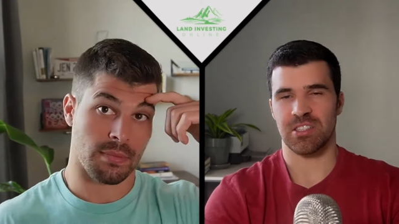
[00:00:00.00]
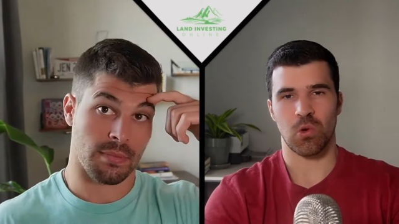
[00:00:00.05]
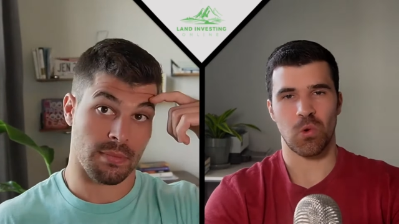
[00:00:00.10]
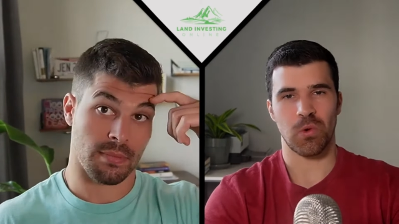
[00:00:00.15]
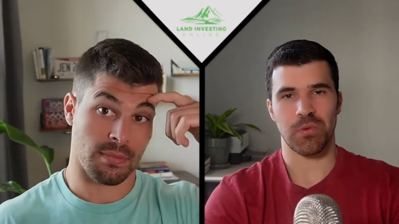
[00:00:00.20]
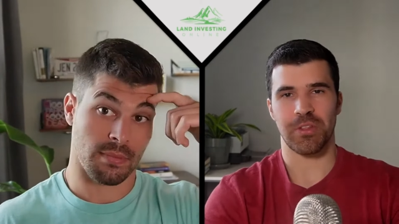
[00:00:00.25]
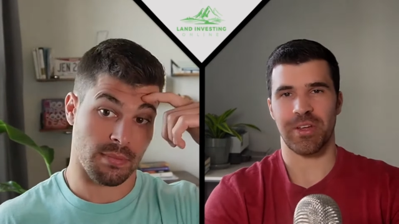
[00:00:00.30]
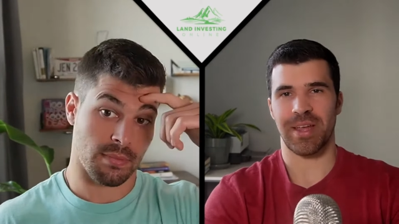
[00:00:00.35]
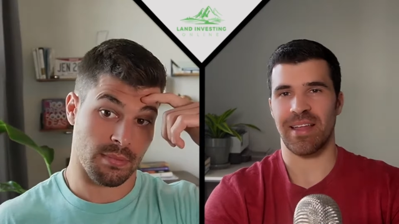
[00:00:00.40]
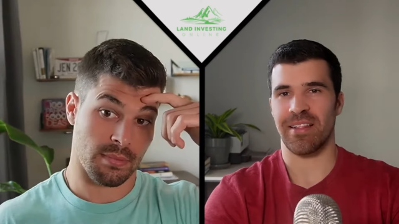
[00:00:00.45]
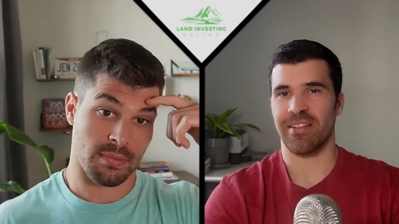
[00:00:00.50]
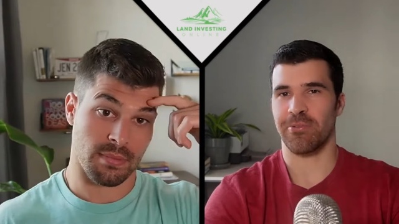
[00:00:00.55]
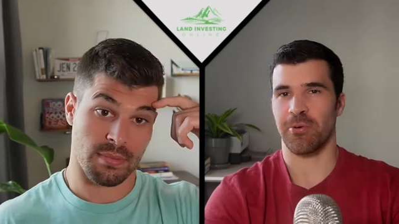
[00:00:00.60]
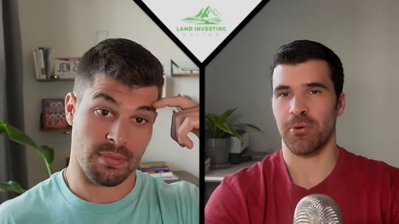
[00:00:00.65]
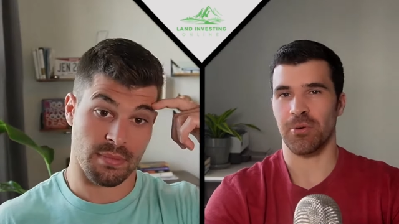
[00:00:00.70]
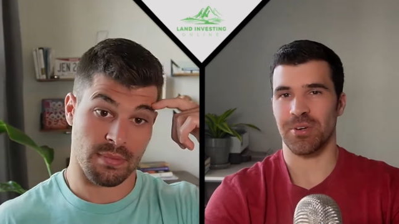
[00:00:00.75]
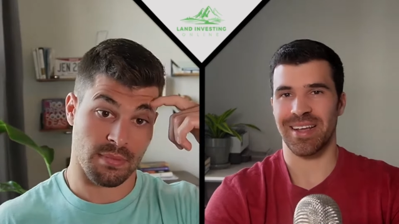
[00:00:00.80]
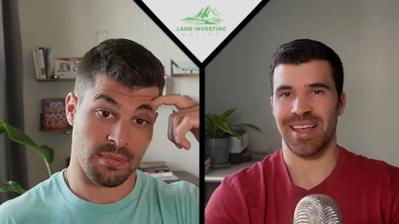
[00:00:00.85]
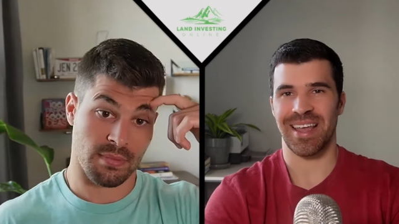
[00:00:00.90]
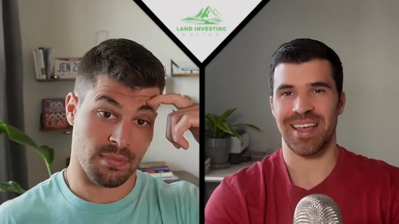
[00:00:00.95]
Speaker 1: Northern
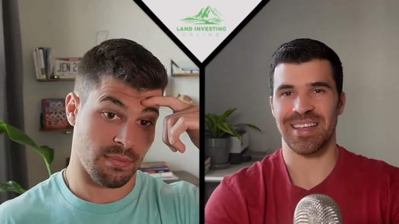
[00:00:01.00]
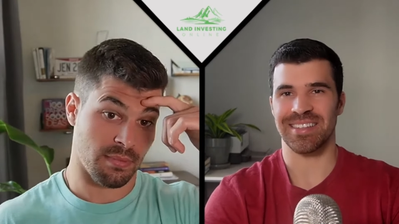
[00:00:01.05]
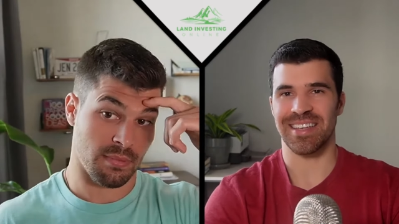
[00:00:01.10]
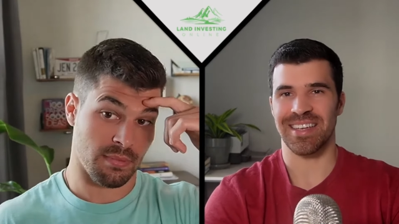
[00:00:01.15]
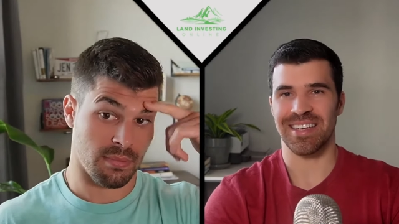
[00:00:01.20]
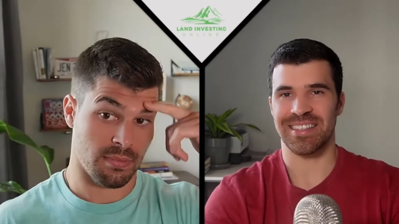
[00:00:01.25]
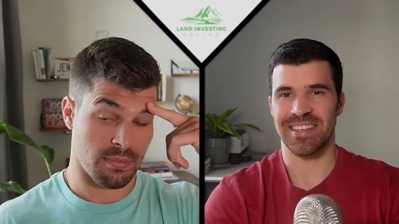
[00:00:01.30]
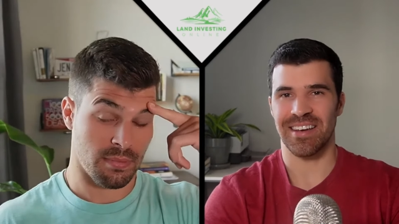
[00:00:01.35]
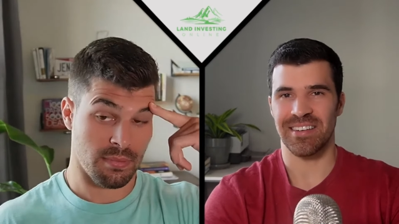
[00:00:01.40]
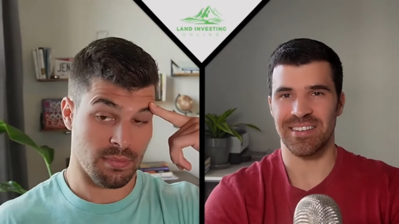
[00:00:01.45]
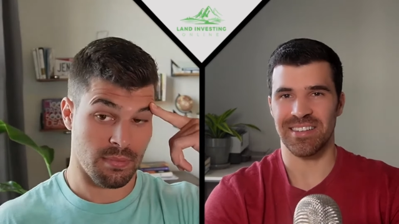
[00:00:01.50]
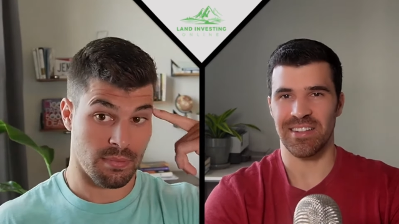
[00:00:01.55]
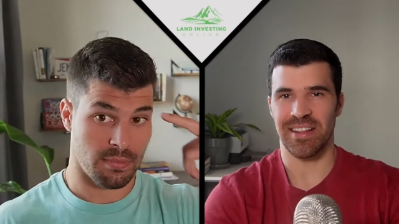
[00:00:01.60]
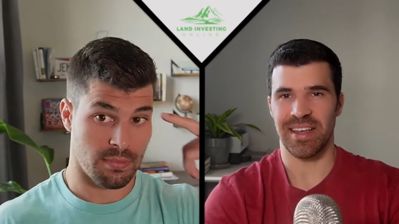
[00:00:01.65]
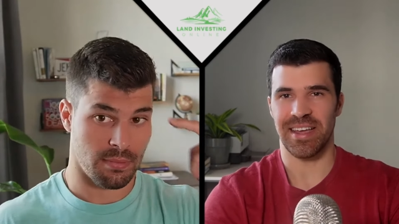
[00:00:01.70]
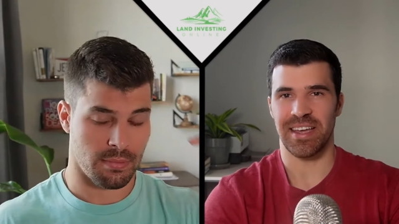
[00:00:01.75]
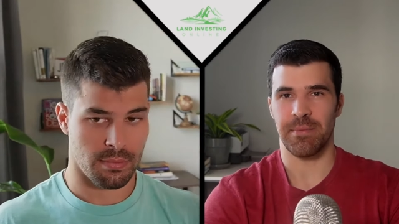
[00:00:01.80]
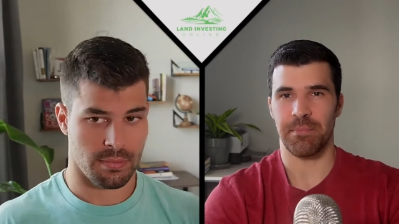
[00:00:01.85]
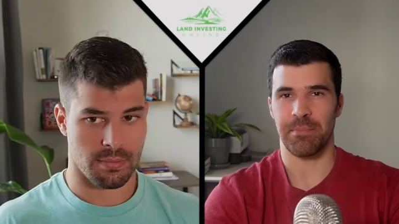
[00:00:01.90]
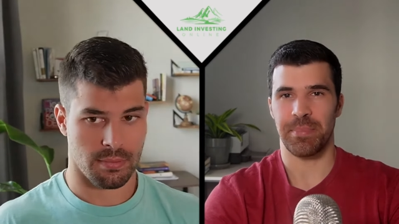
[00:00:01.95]
California has a ton of
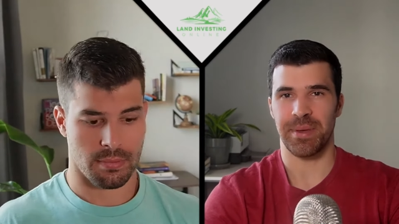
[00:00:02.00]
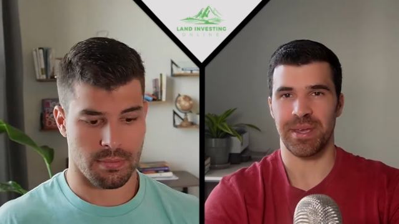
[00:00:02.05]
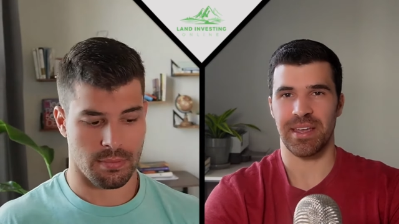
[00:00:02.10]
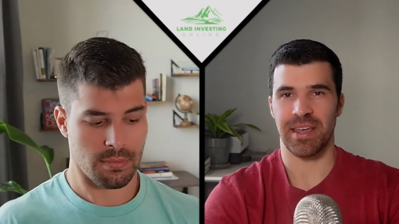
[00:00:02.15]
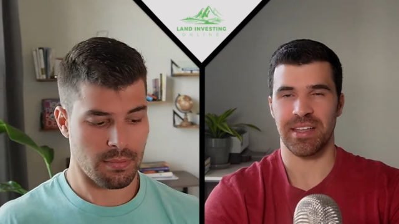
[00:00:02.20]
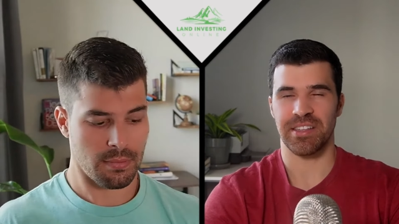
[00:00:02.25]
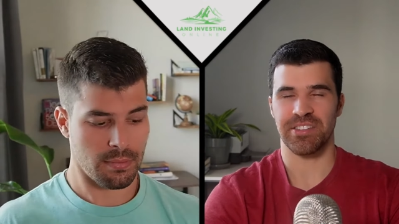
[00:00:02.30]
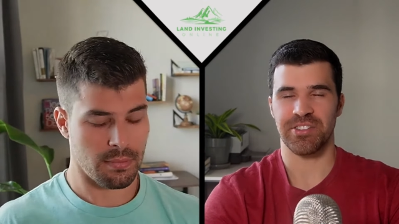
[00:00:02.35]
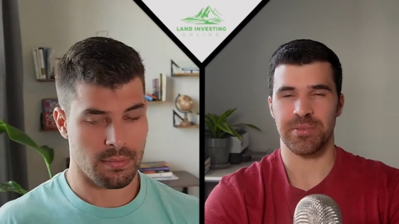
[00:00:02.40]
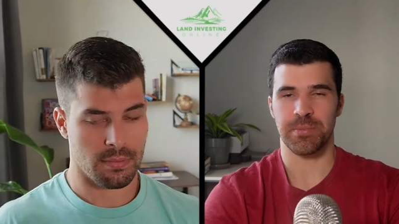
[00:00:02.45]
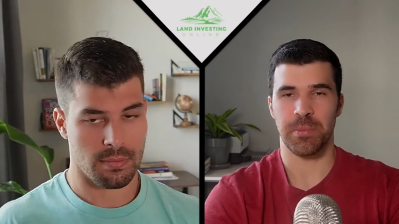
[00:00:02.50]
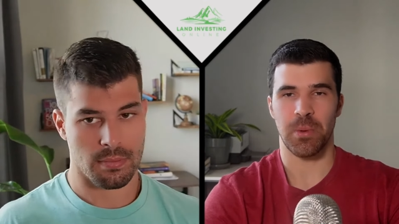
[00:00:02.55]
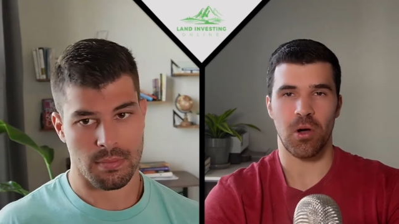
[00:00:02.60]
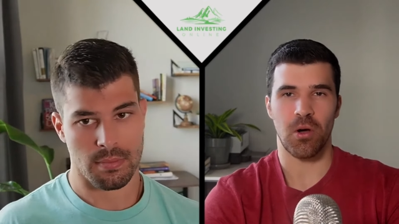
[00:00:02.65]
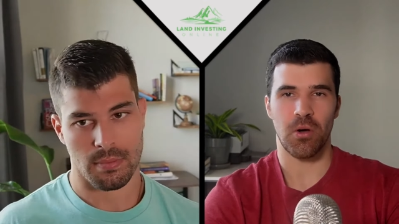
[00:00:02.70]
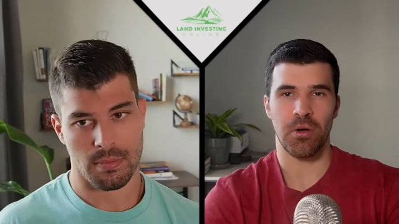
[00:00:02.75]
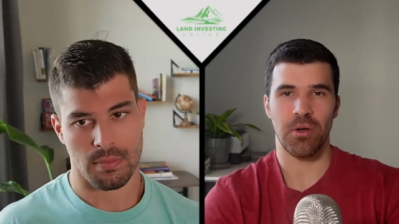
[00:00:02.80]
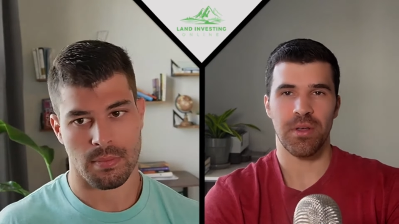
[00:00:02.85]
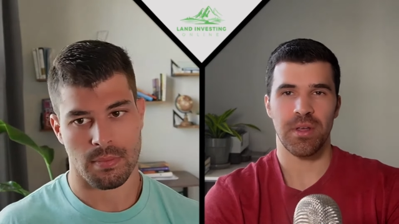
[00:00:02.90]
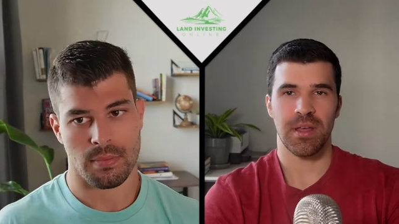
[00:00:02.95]
land, big and
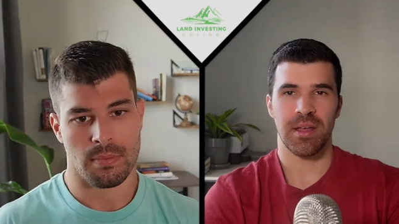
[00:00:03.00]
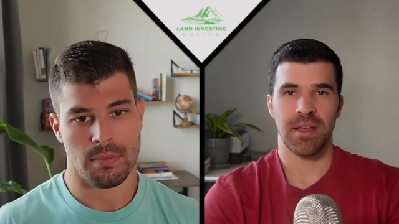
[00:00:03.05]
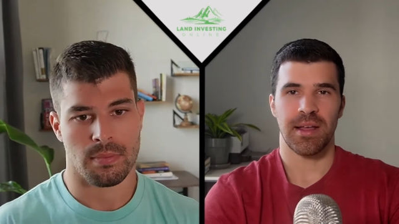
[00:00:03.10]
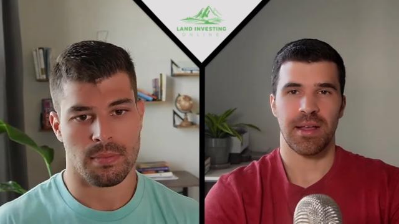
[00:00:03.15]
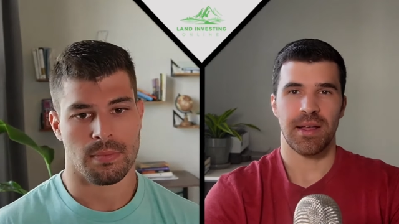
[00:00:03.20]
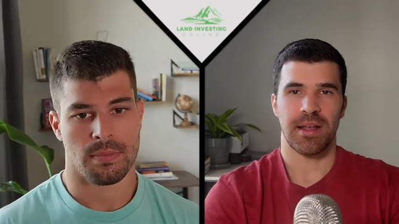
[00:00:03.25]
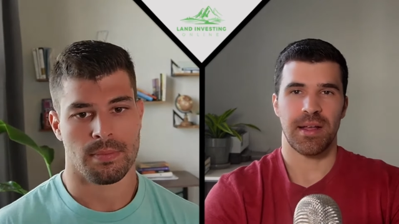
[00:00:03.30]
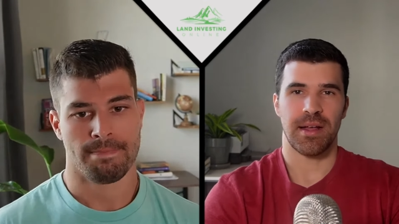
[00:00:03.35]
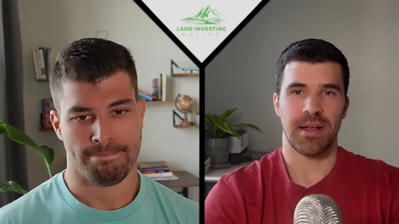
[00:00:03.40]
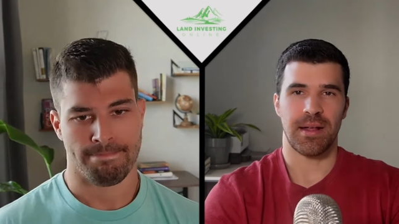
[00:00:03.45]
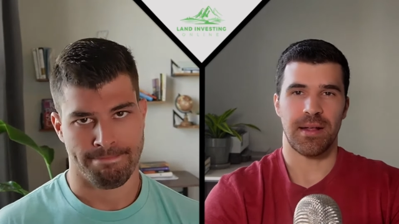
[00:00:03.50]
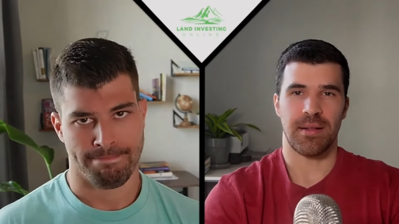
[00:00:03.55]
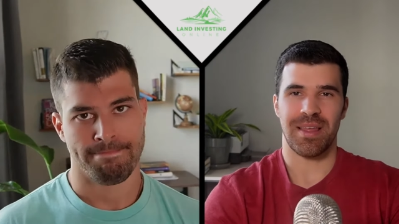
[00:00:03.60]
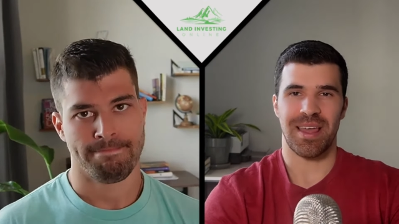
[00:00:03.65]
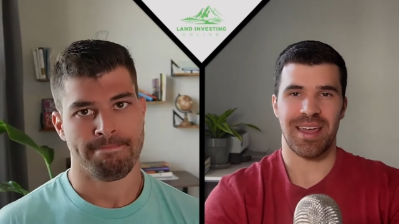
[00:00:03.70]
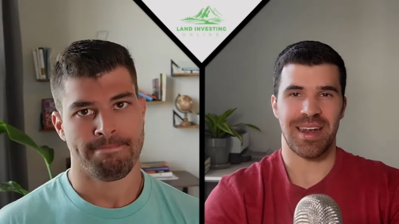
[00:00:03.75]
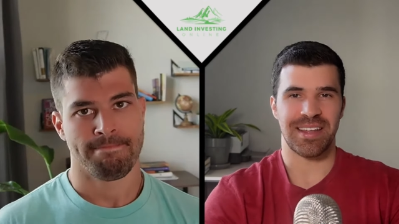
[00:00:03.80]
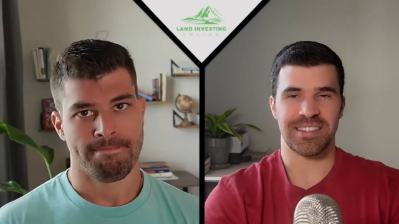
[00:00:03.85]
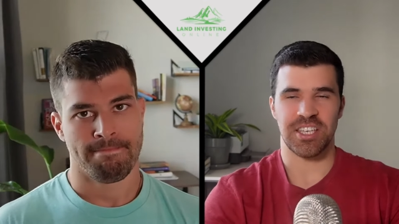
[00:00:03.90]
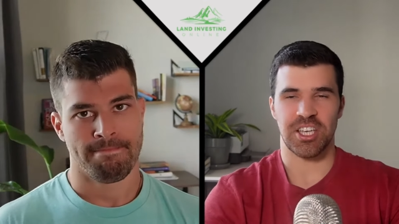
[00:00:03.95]
small, uh,
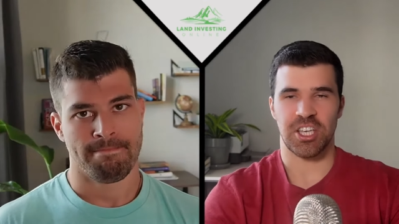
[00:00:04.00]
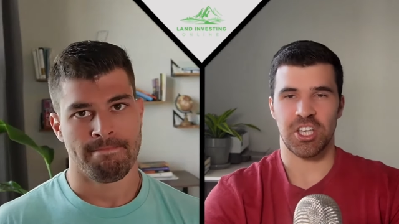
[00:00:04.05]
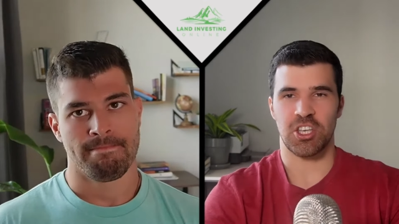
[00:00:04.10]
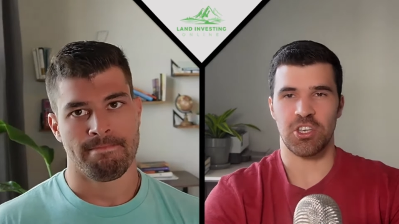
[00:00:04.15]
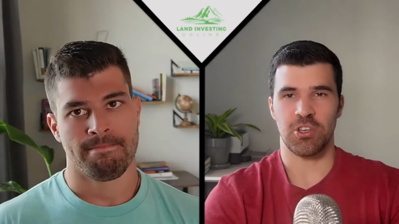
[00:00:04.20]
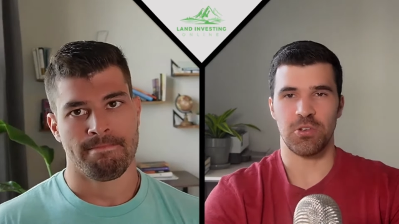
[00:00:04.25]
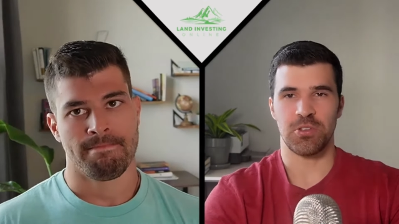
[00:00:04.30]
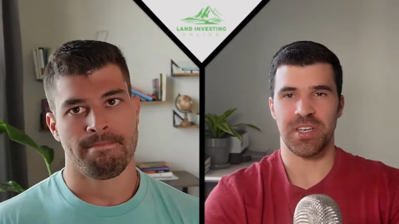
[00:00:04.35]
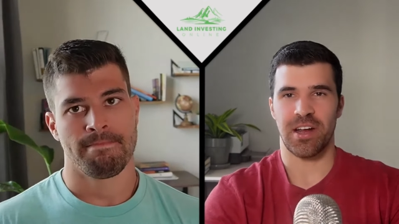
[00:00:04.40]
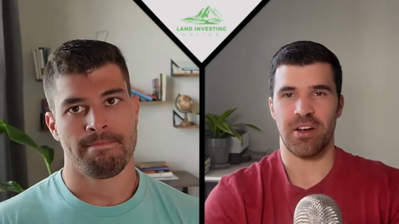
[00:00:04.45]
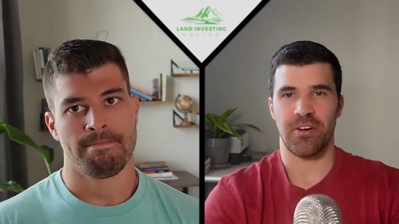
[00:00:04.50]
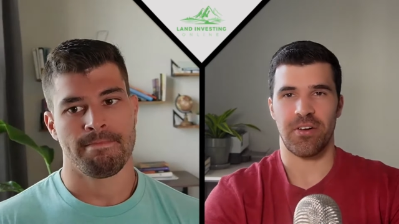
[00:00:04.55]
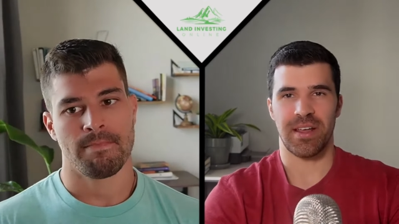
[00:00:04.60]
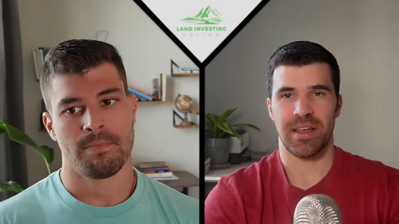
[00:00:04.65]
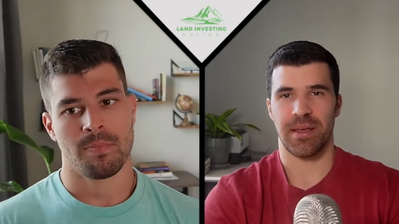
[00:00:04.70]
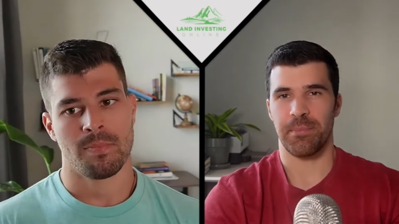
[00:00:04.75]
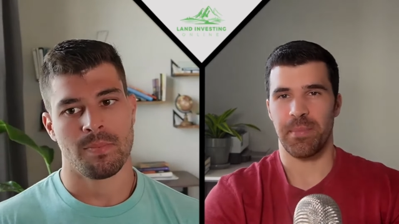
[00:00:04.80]
and it's a huge area.